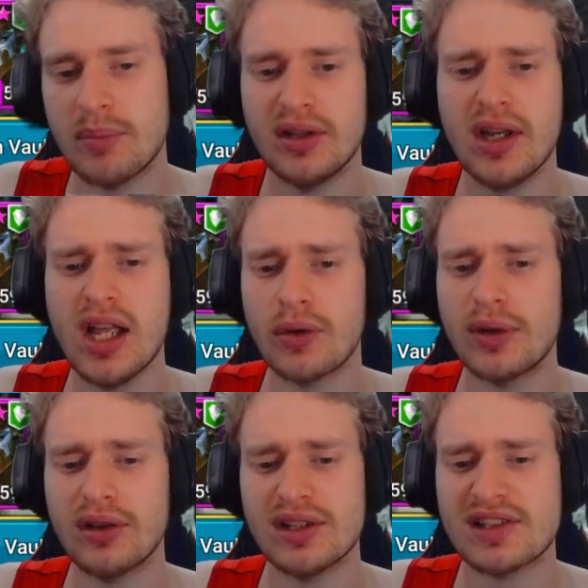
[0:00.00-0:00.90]
But
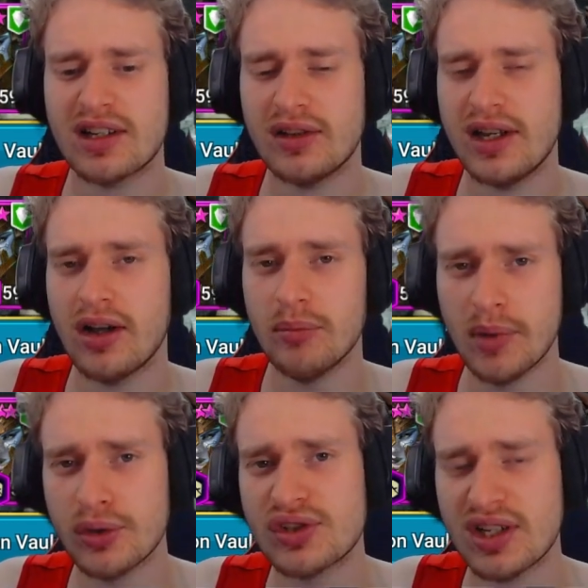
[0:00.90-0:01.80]
realistically, on
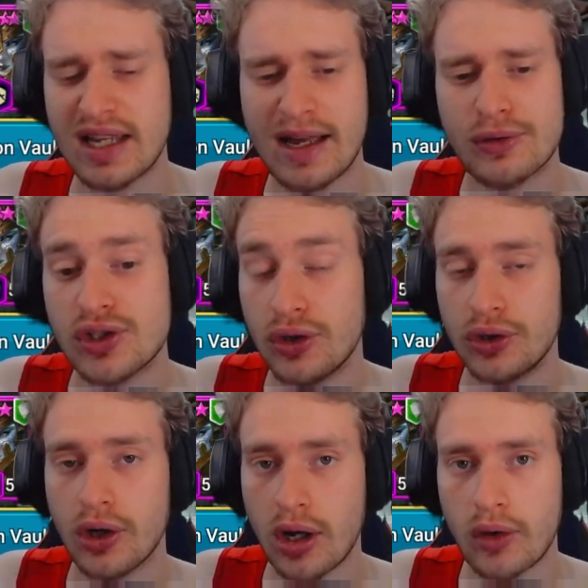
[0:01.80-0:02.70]
most accounts, you're
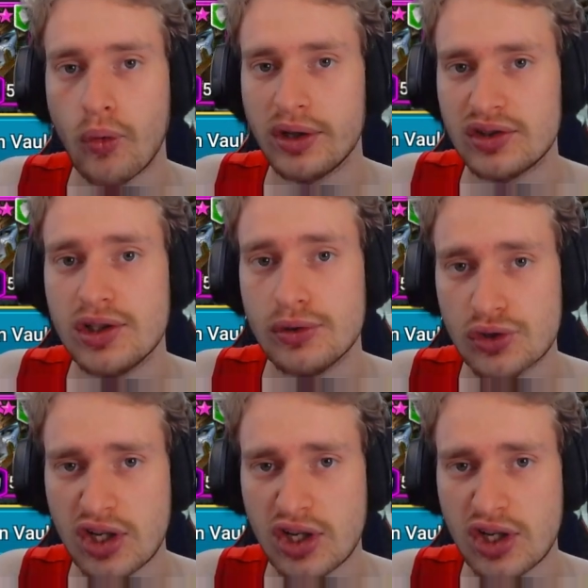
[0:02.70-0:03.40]
not going to use